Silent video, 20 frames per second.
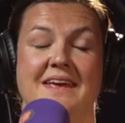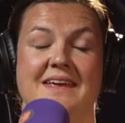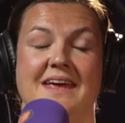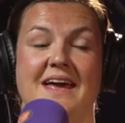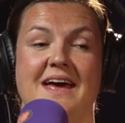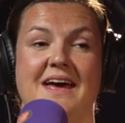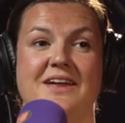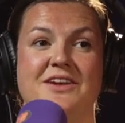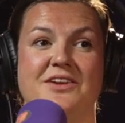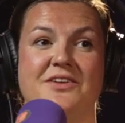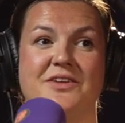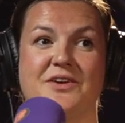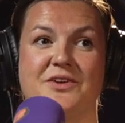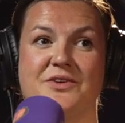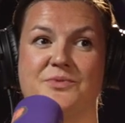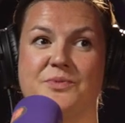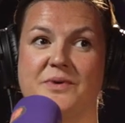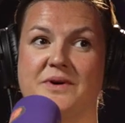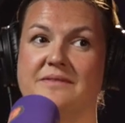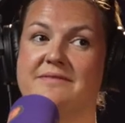Yeah, another
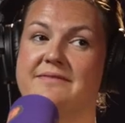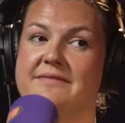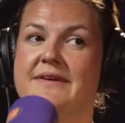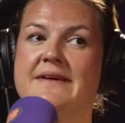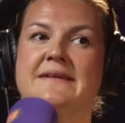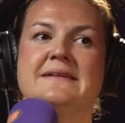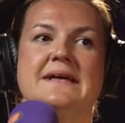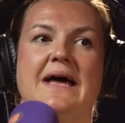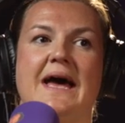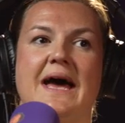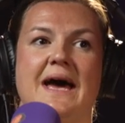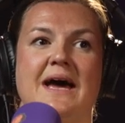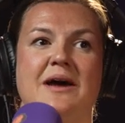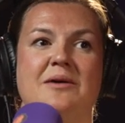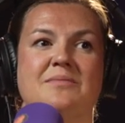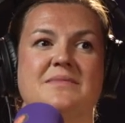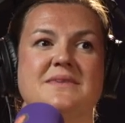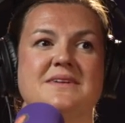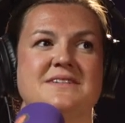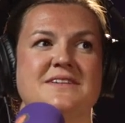good one.
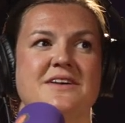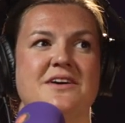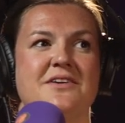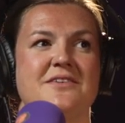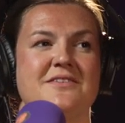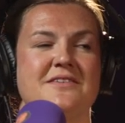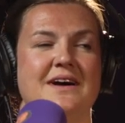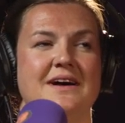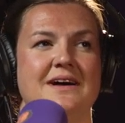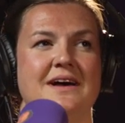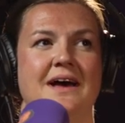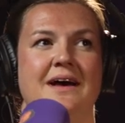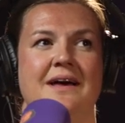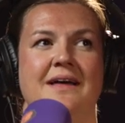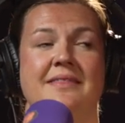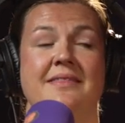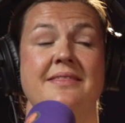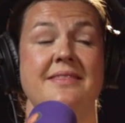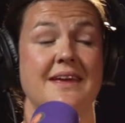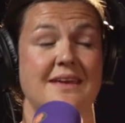Um, so
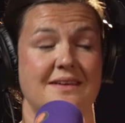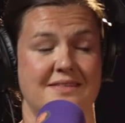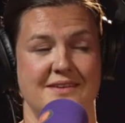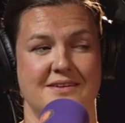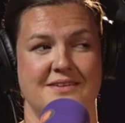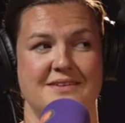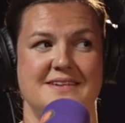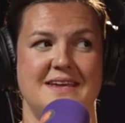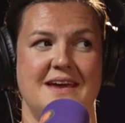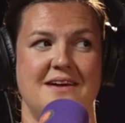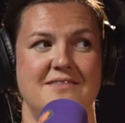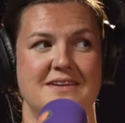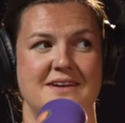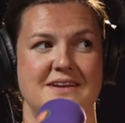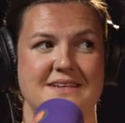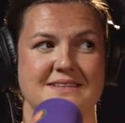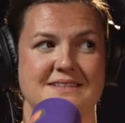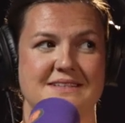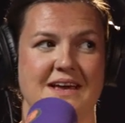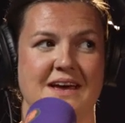I think the Hunterian
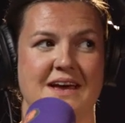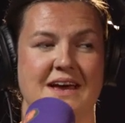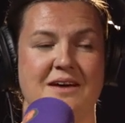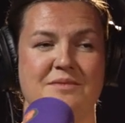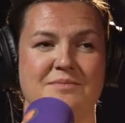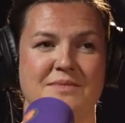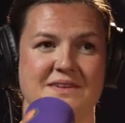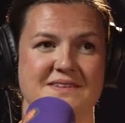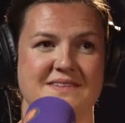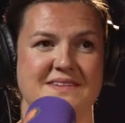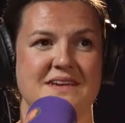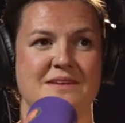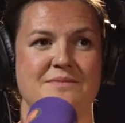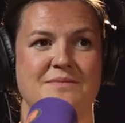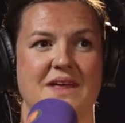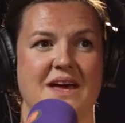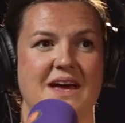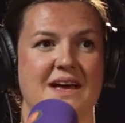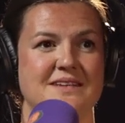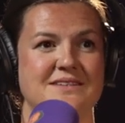is a museum
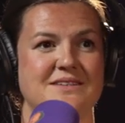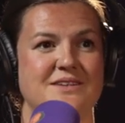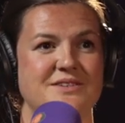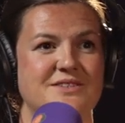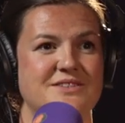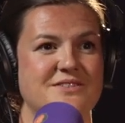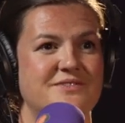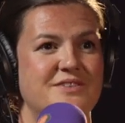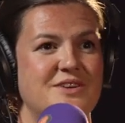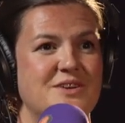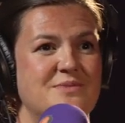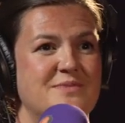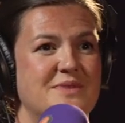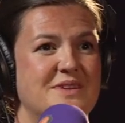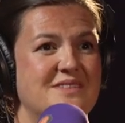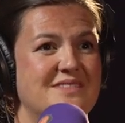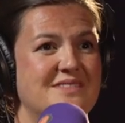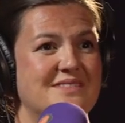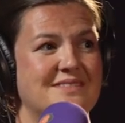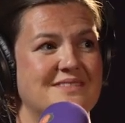that has lots of
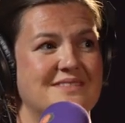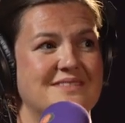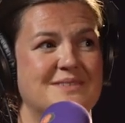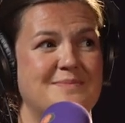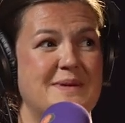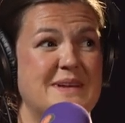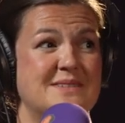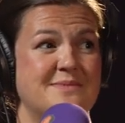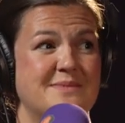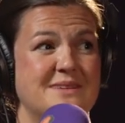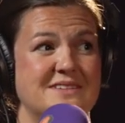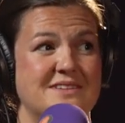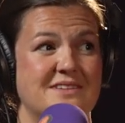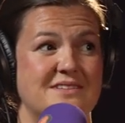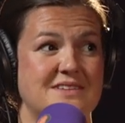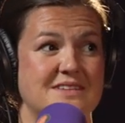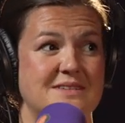human specimens on